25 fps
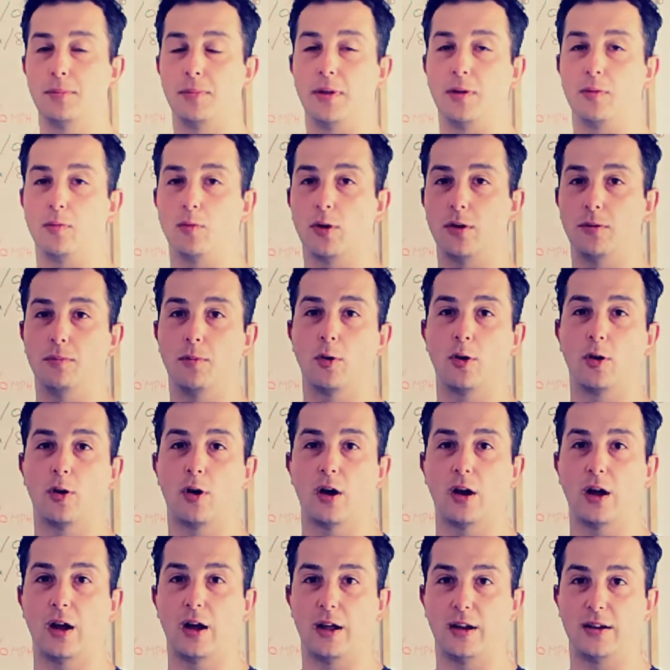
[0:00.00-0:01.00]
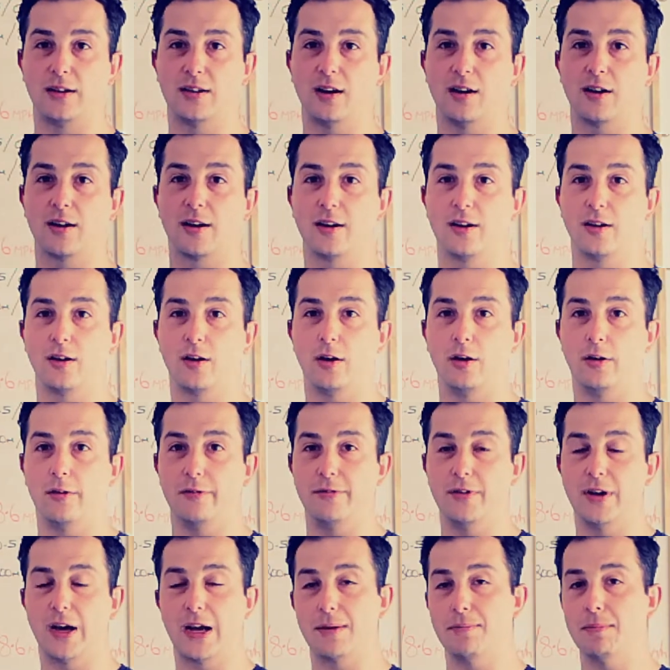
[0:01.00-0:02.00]
but they want a target
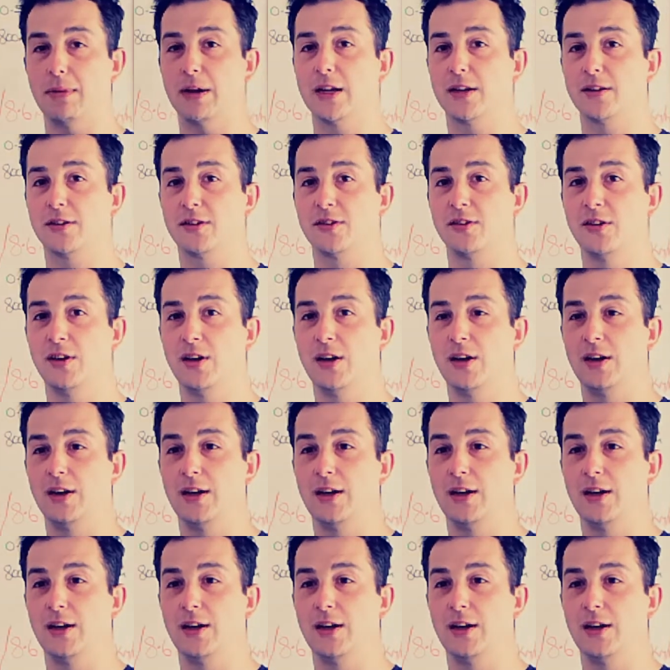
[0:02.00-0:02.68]
of 9 minutes